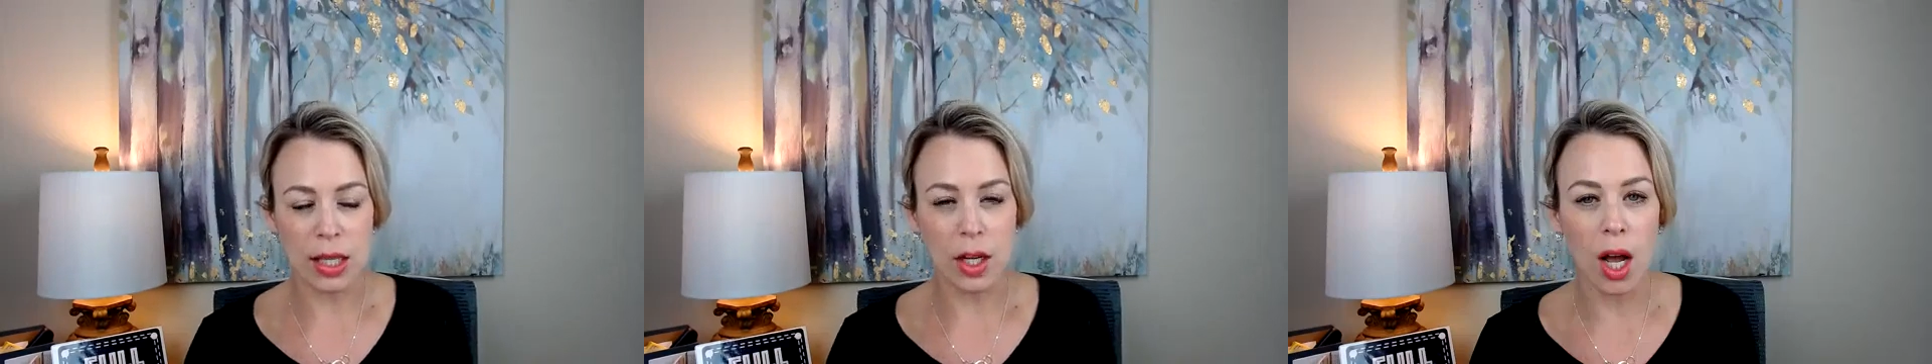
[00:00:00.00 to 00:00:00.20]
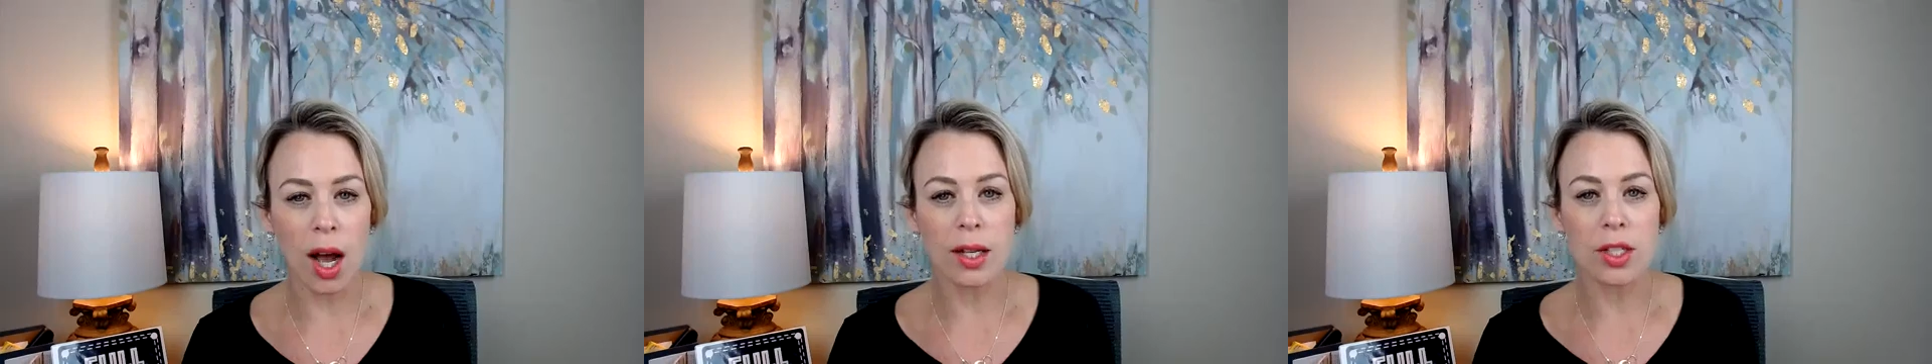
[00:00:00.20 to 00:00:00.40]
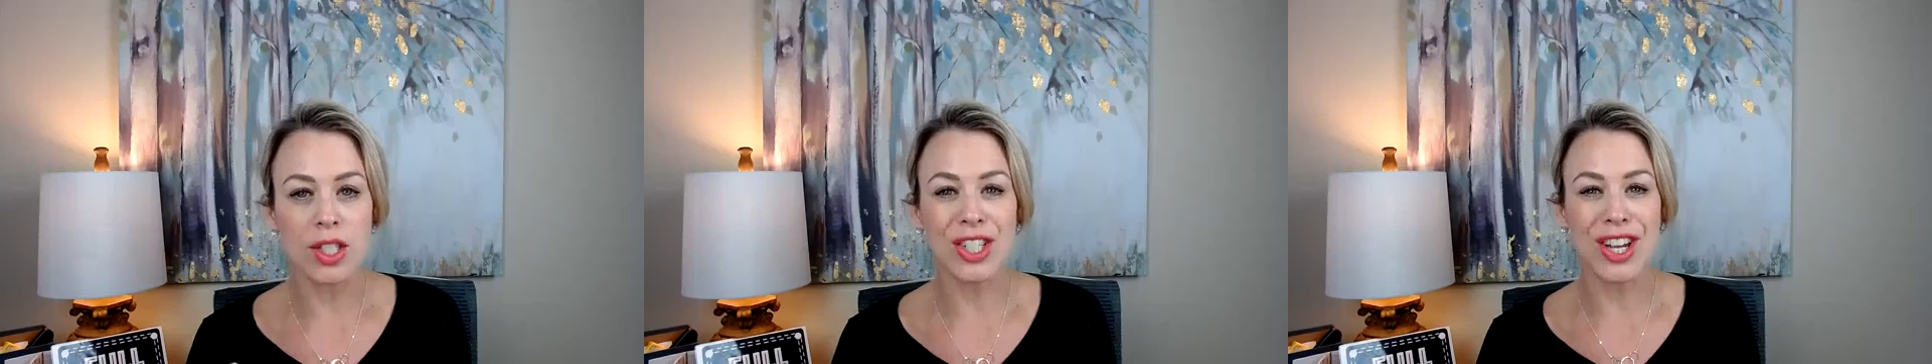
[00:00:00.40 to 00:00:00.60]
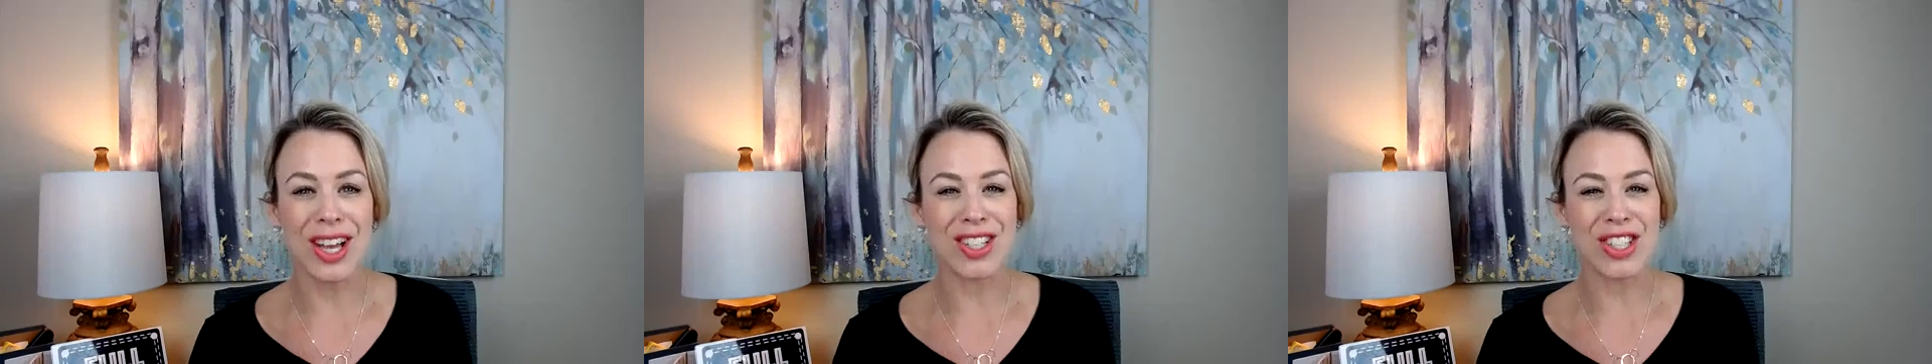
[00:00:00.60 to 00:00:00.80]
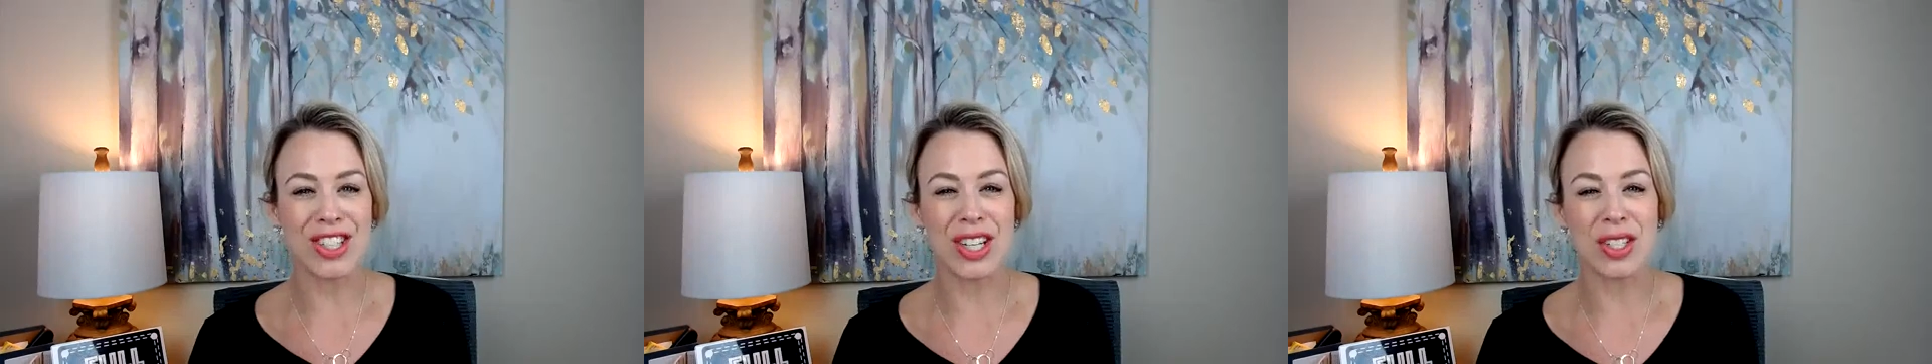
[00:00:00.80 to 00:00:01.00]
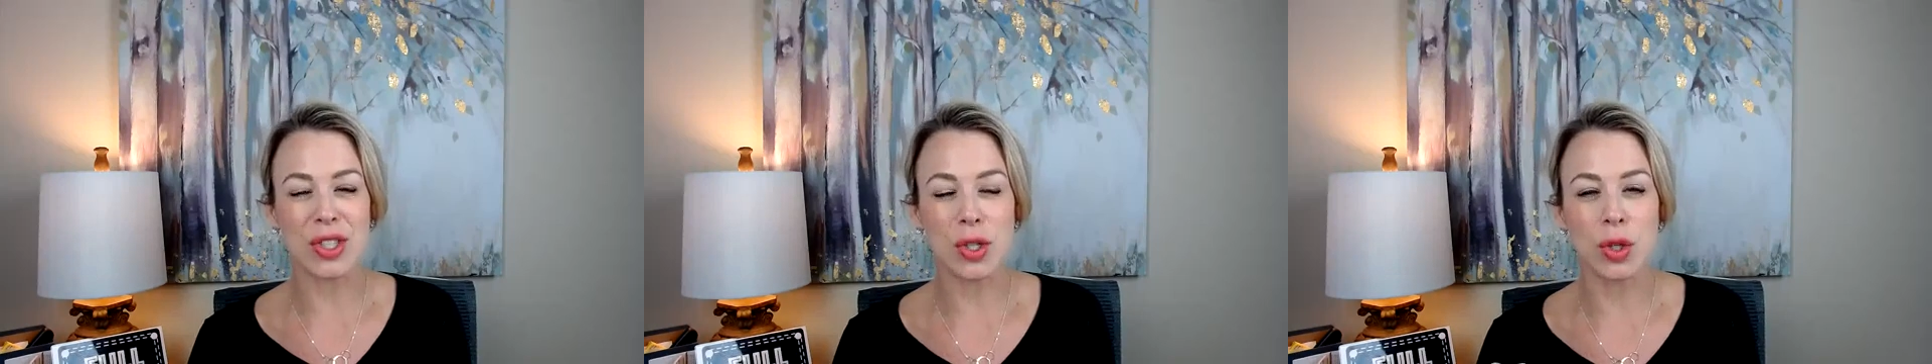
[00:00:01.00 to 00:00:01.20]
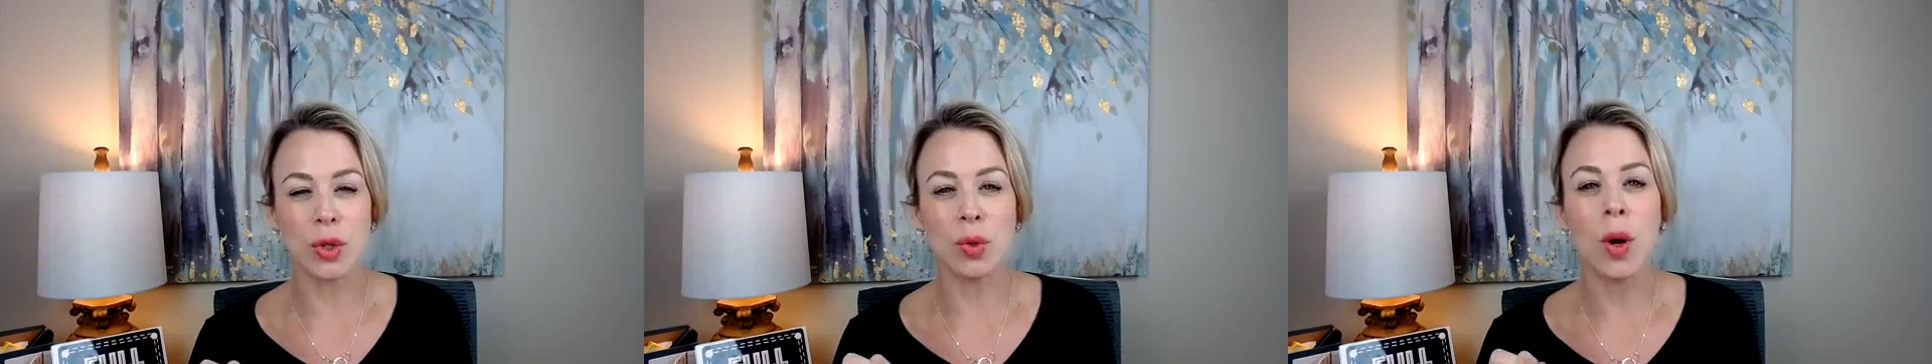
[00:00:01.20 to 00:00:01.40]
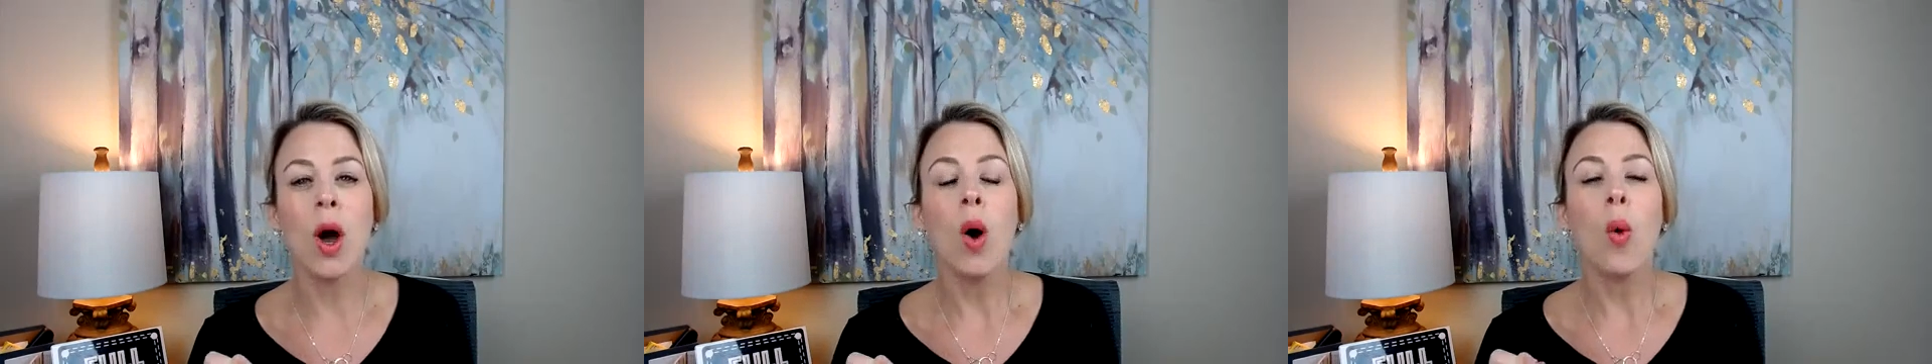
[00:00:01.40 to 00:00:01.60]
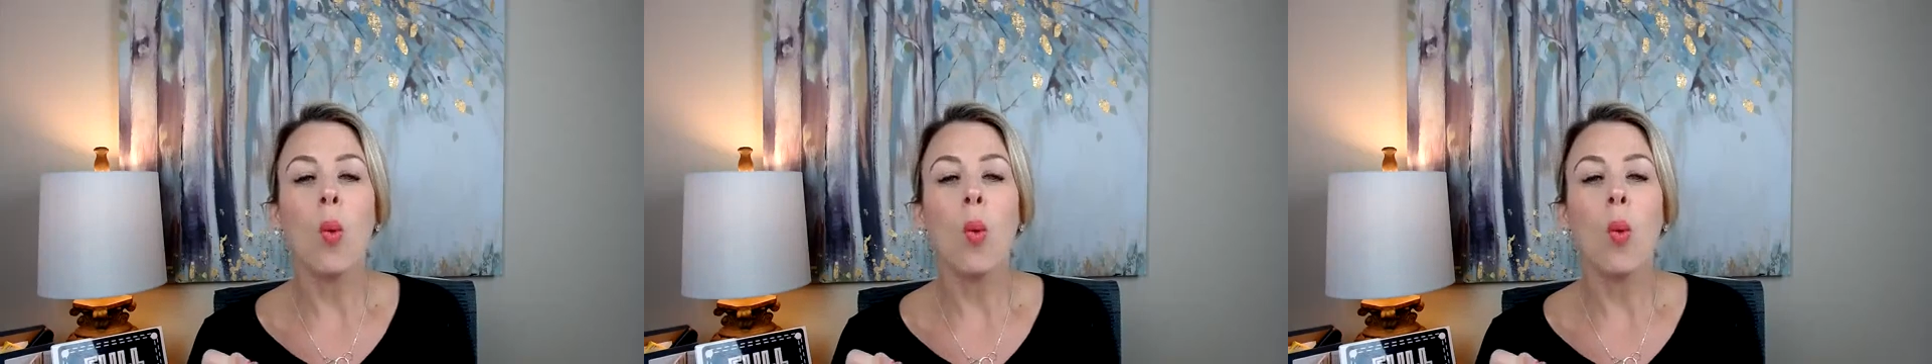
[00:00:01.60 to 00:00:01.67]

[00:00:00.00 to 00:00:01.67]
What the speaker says: and conscientious to